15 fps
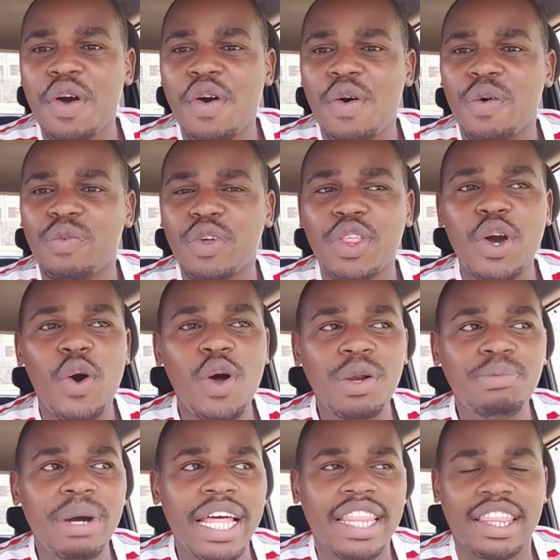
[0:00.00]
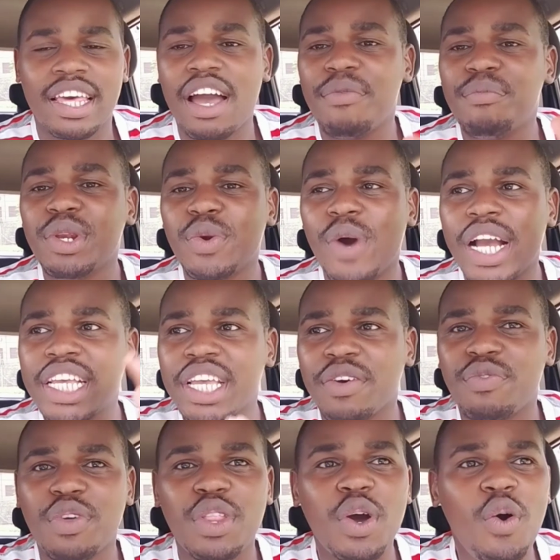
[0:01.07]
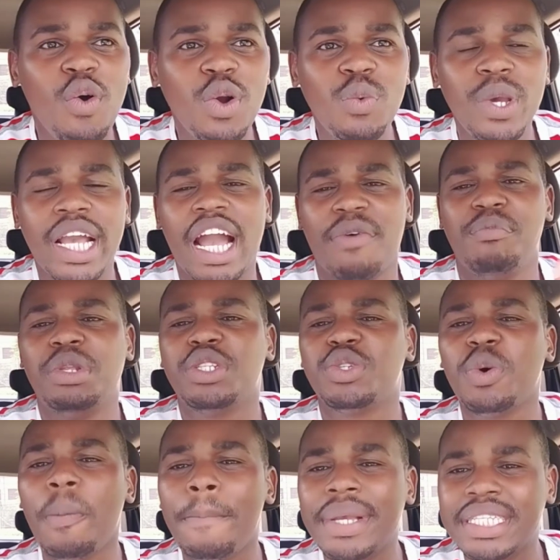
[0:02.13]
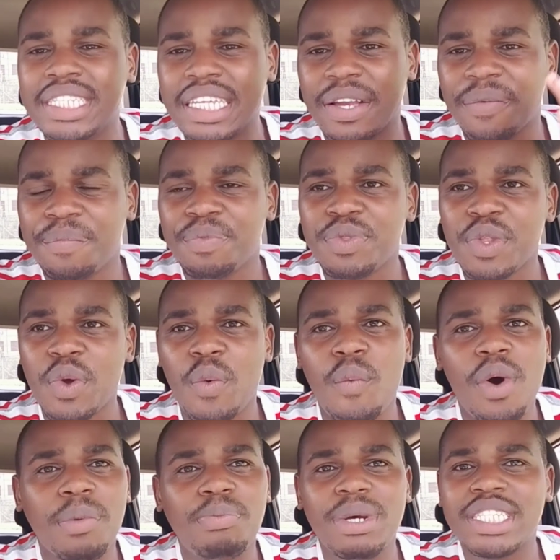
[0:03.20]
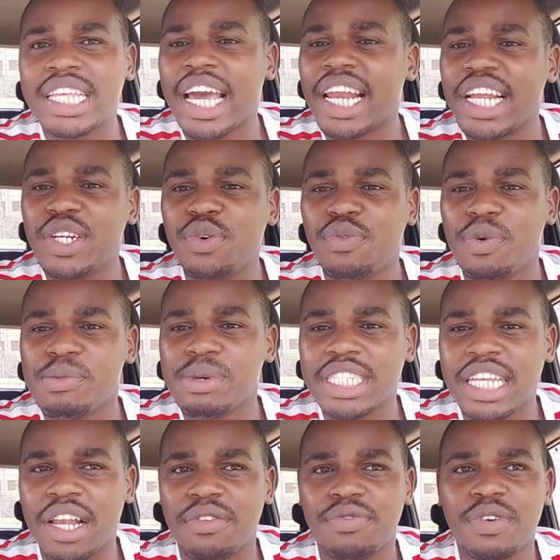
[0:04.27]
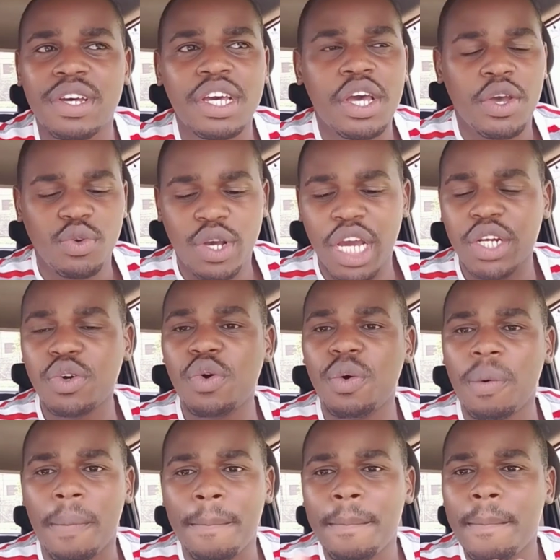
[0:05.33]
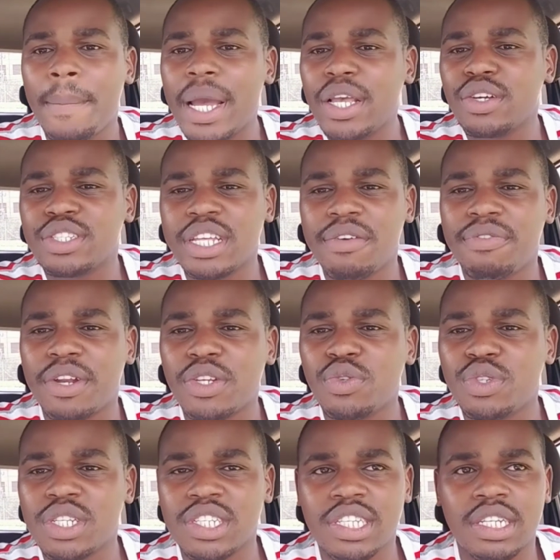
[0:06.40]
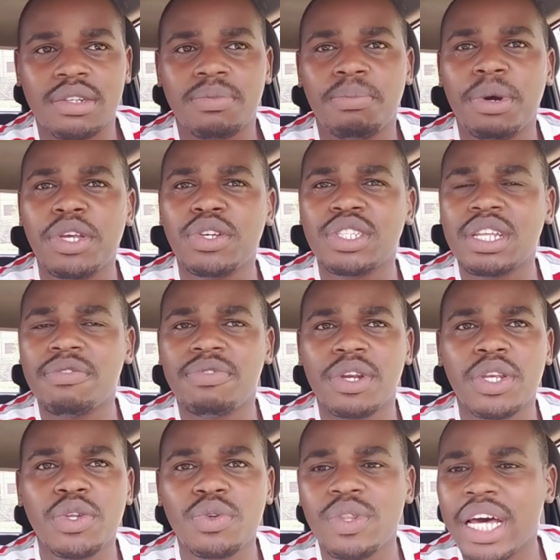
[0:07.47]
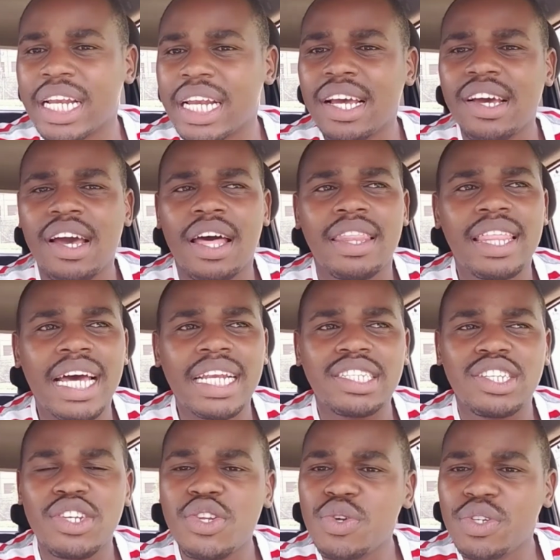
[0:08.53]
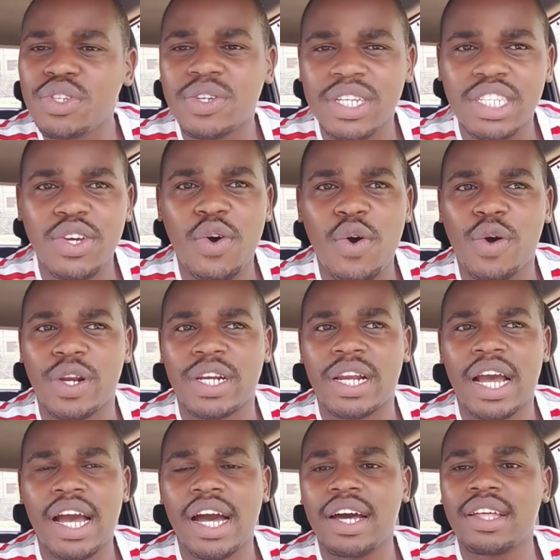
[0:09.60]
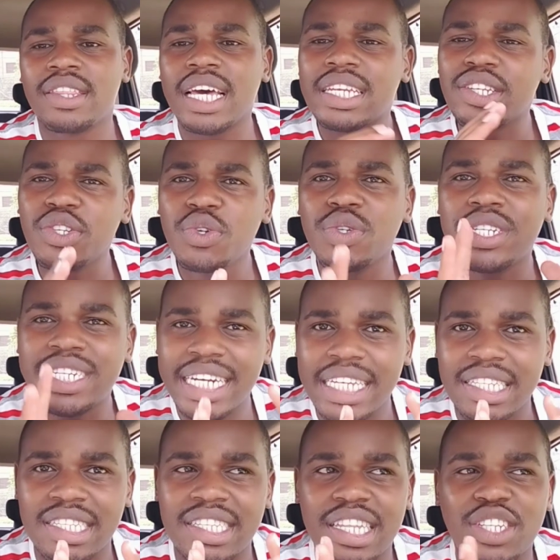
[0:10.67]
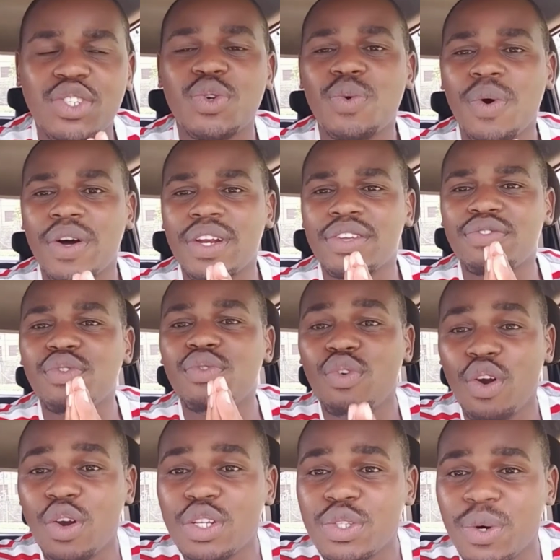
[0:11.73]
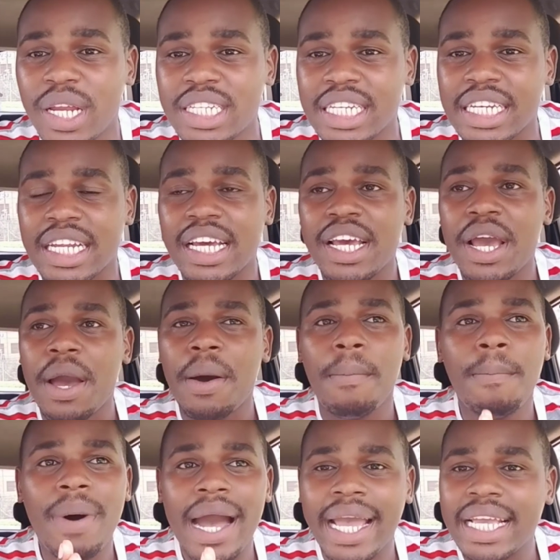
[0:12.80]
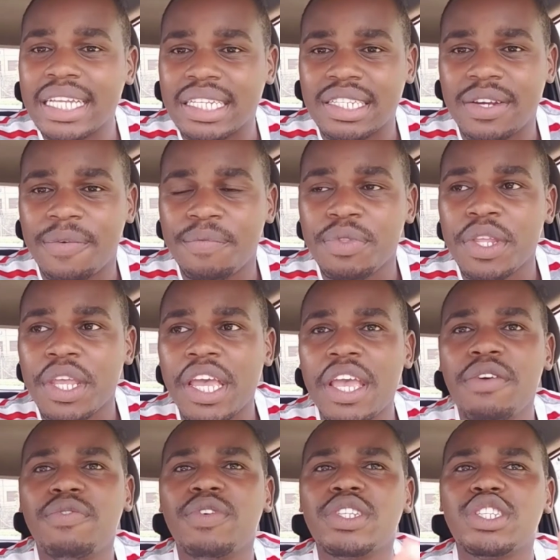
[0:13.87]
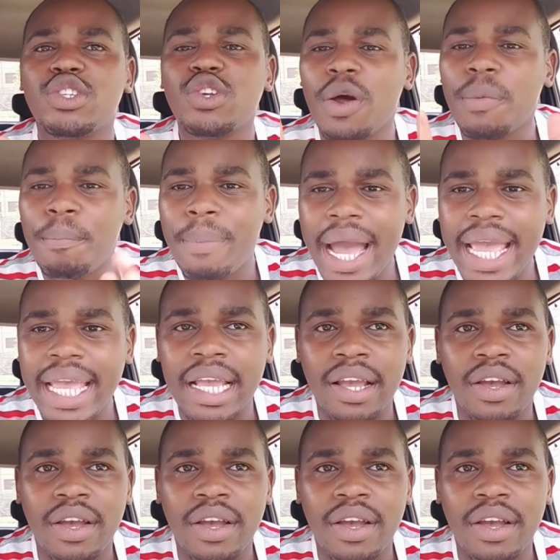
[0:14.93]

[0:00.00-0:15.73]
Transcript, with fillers: For the whole month, I've been working. For the whole week, I've been so busy. What best can I do for myself? you can go buy yourself a new t-shirt buy yourself a new that that new dress code uh, that new dress that you want you've always wanted buy it if it's not buying